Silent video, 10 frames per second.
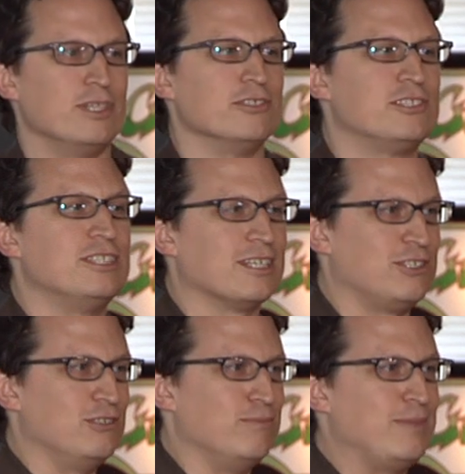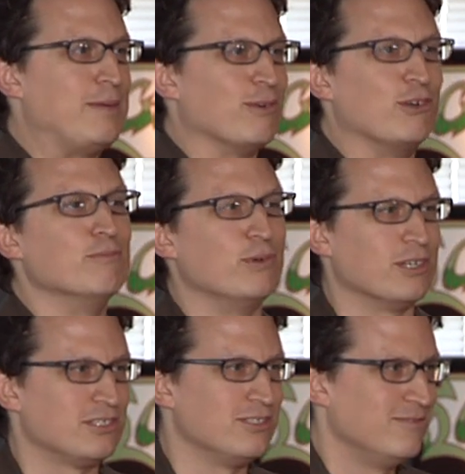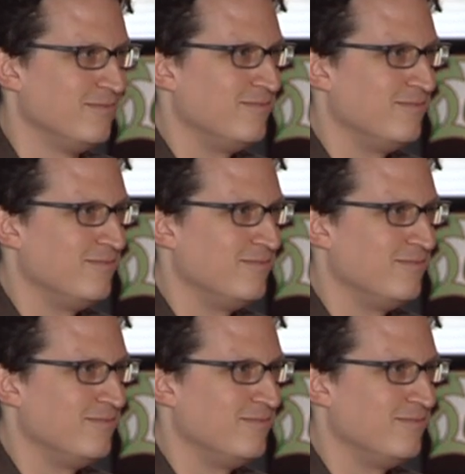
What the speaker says: They'll stick to paper notebooks.